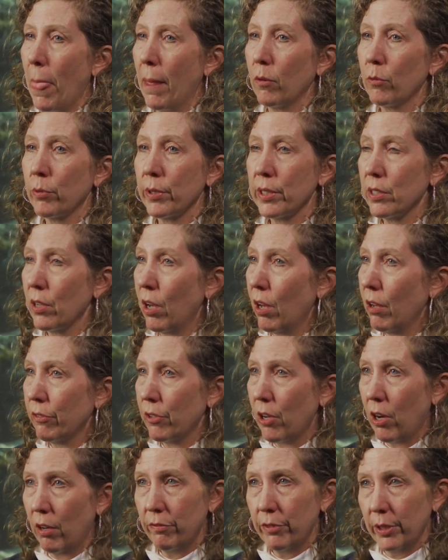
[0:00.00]
resolve
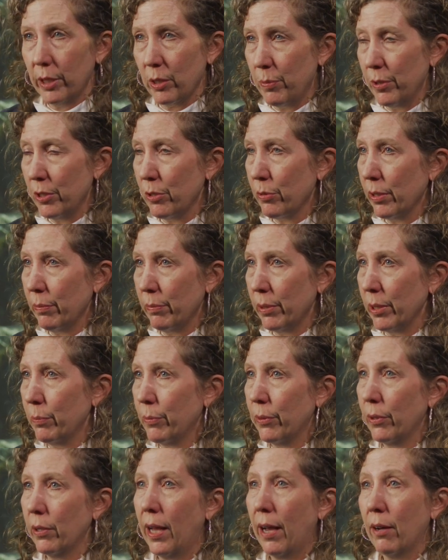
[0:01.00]
conflict between
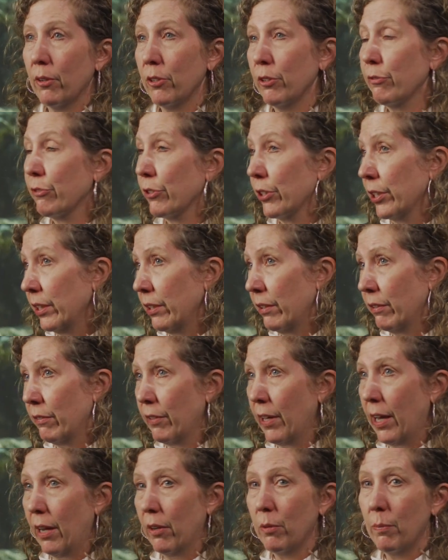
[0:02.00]
people, how to forgive,
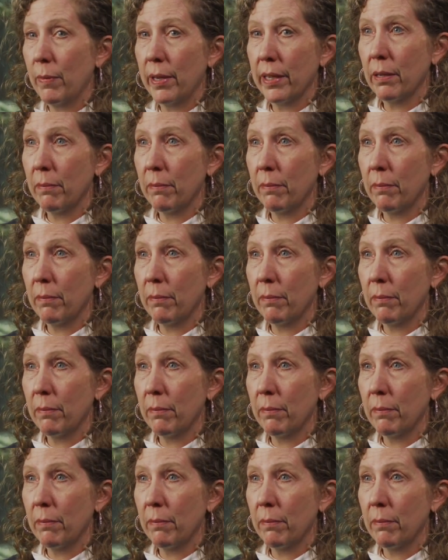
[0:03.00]
how to make